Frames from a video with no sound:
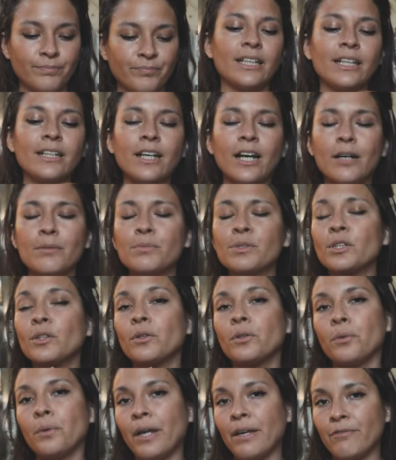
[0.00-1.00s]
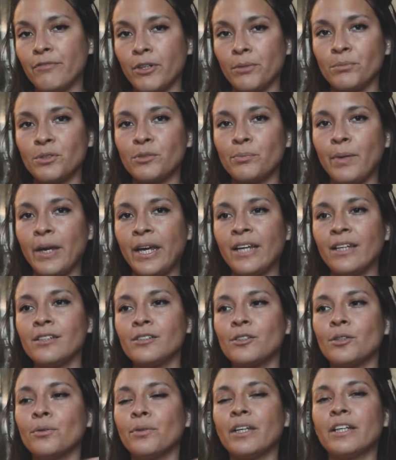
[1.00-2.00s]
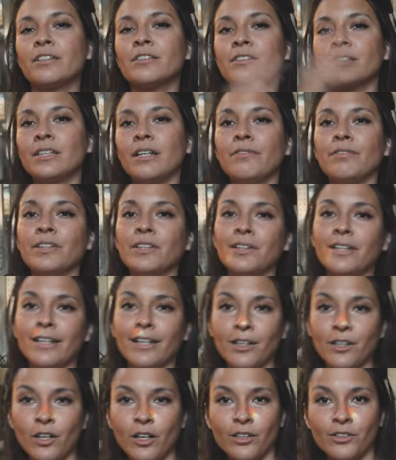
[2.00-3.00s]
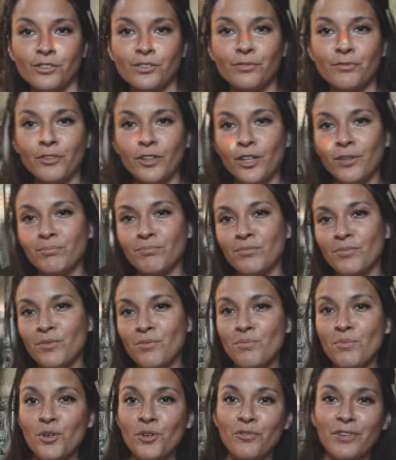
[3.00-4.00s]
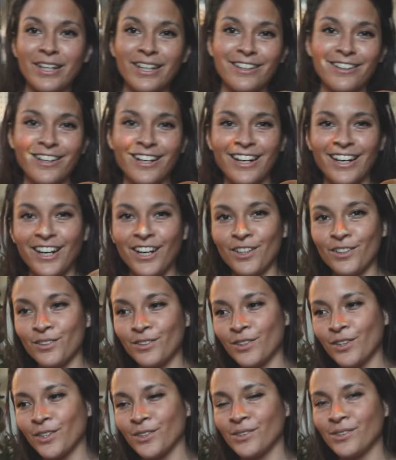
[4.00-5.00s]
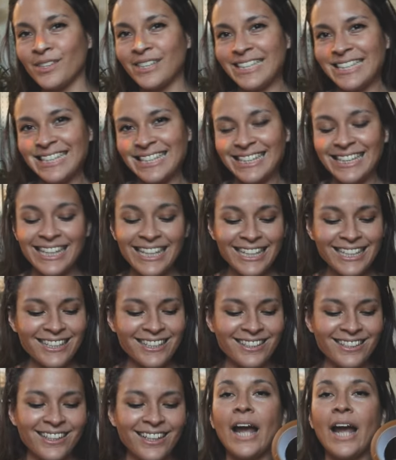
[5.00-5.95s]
it comes all the way from Spain, so there's definitely a cost from moving across seas.